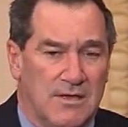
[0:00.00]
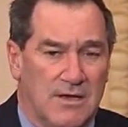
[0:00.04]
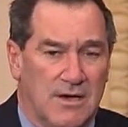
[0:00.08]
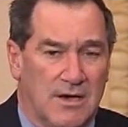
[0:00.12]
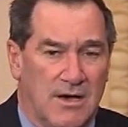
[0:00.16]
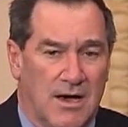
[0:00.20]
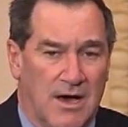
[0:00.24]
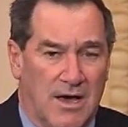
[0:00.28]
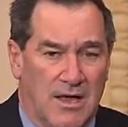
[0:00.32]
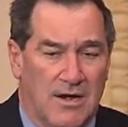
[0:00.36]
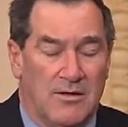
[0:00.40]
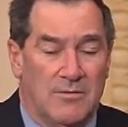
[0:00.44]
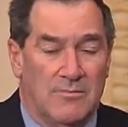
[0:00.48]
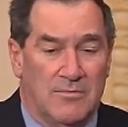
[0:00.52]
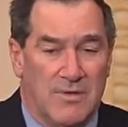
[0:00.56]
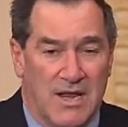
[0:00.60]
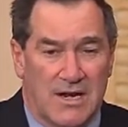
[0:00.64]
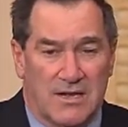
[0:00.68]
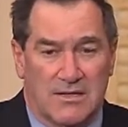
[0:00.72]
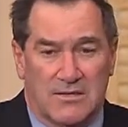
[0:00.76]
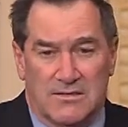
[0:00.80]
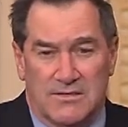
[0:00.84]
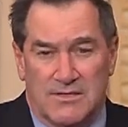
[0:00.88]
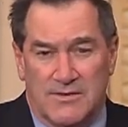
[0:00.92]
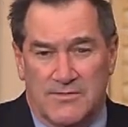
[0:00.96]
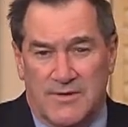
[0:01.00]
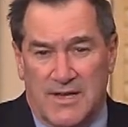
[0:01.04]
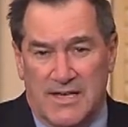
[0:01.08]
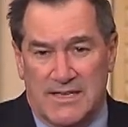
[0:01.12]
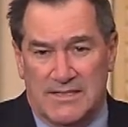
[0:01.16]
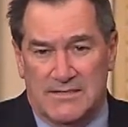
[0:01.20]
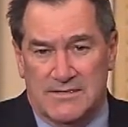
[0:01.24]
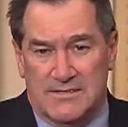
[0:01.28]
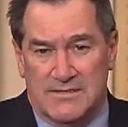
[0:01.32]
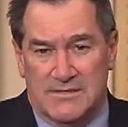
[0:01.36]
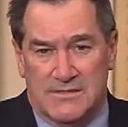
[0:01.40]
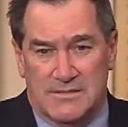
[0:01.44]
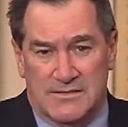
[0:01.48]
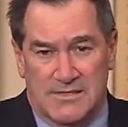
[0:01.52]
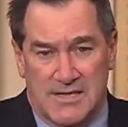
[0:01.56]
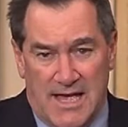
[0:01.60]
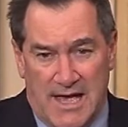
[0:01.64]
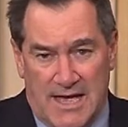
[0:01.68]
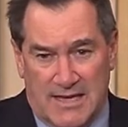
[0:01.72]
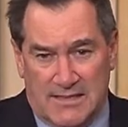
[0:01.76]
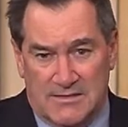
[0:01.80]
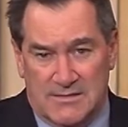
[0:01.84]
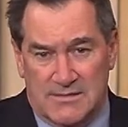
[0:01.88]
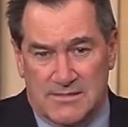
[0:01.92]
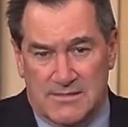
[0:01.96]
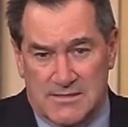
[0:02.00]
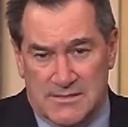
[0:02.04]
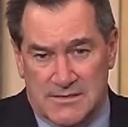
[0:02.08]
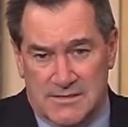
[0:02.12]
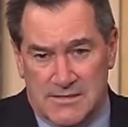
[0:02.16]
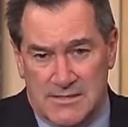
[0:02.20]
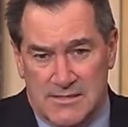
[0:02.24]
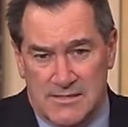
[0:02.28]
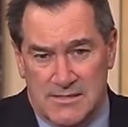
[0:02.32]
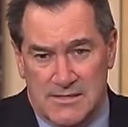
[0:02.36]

on medical device taxes,